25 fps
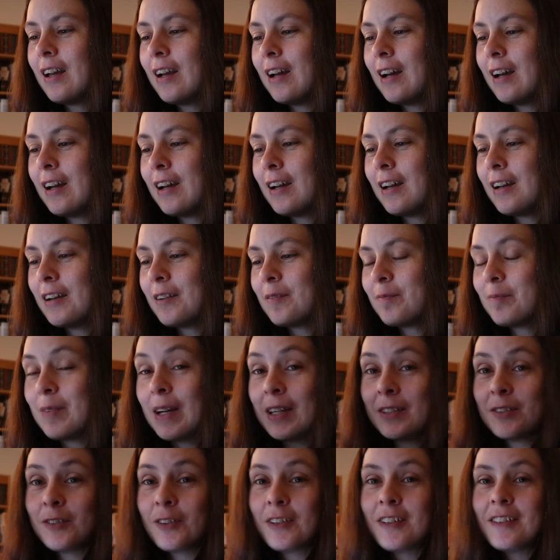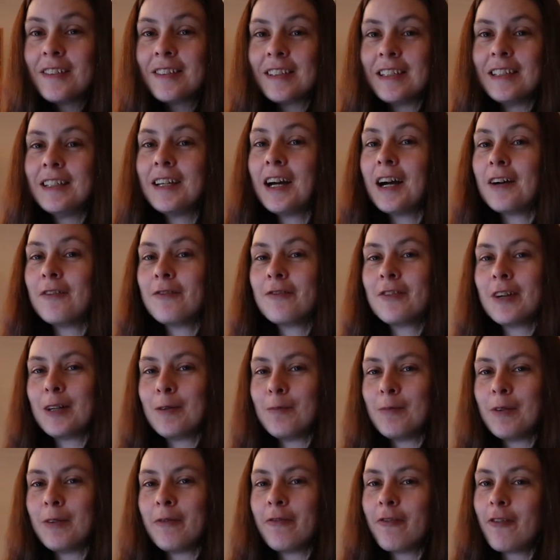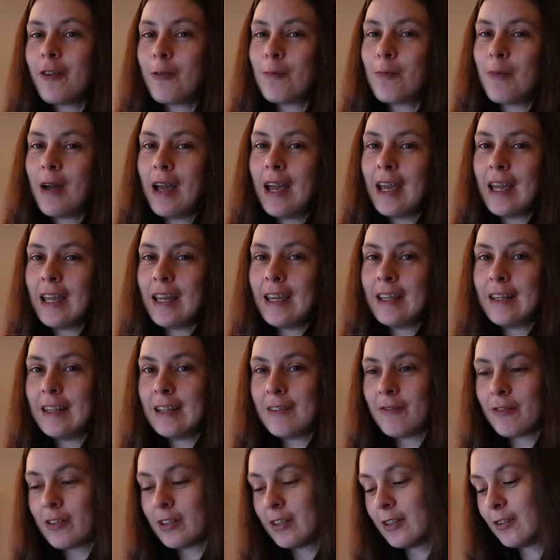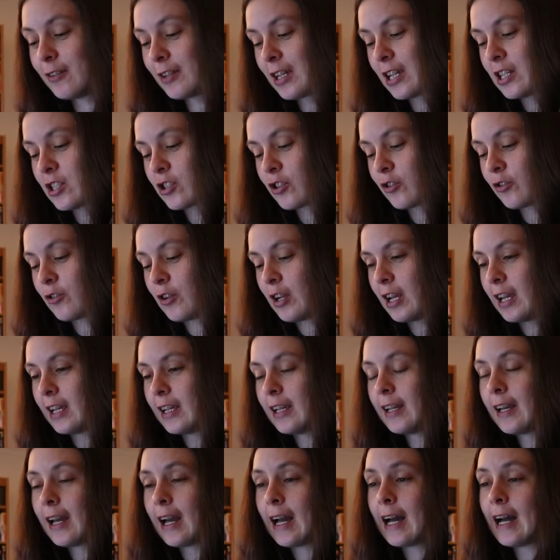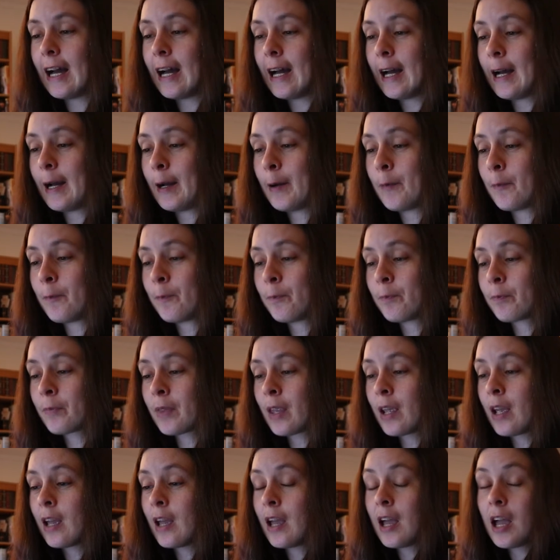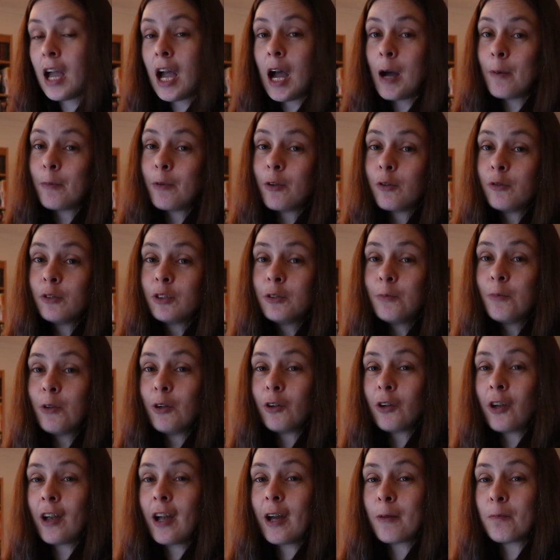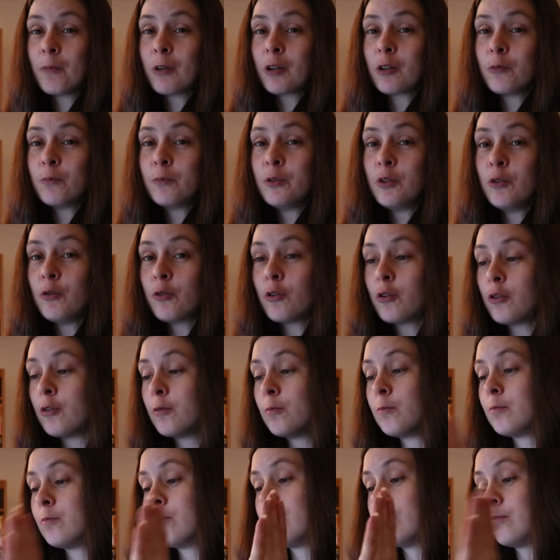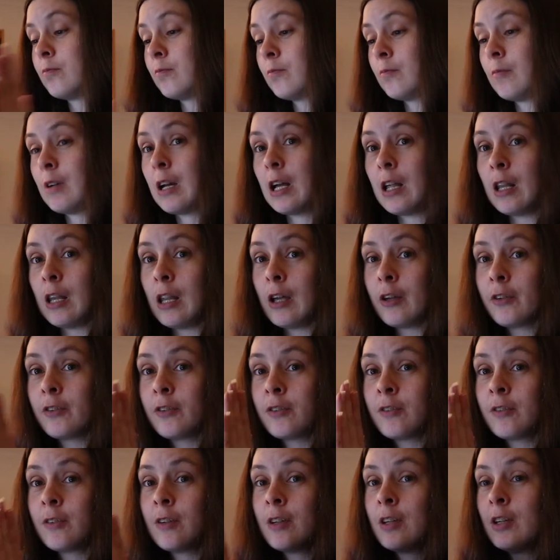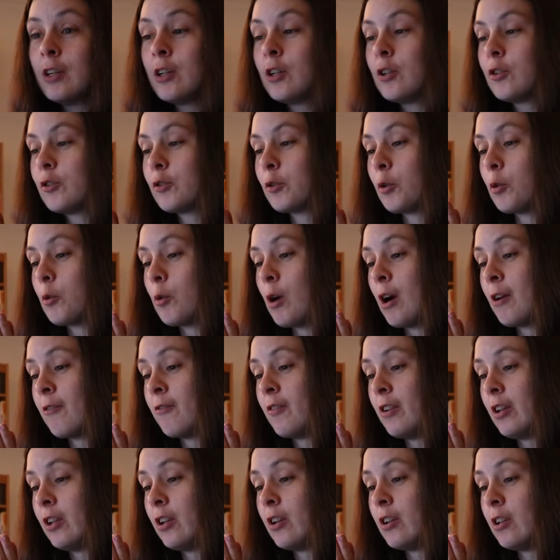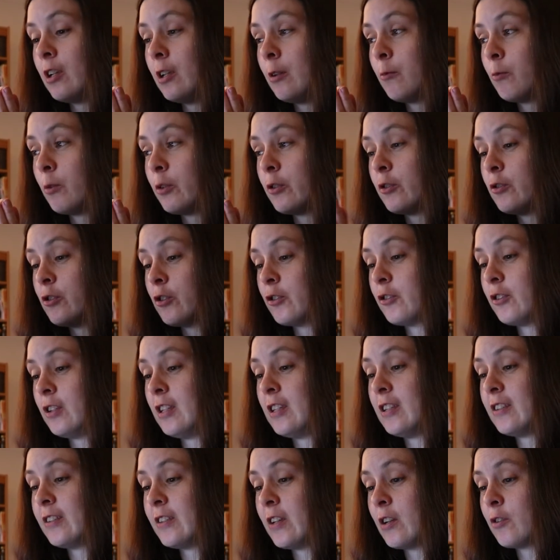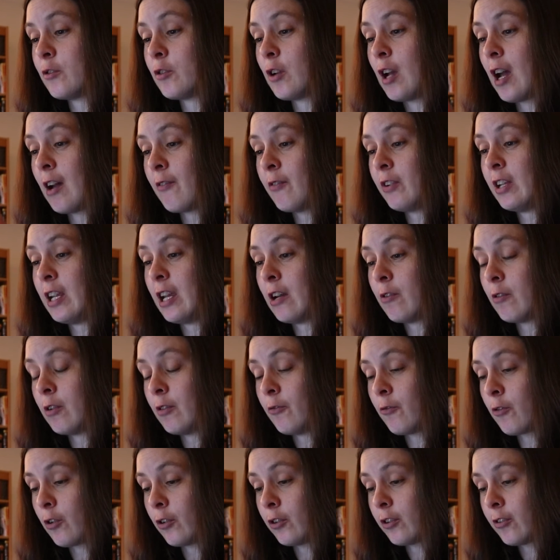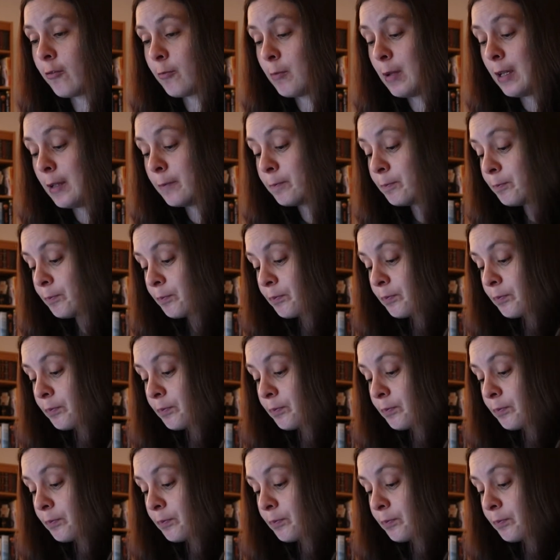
As you can see, I'm filming from a different location today. I'm going to be looking at my computer a lot, so I figured it was just easier to have it here in front of me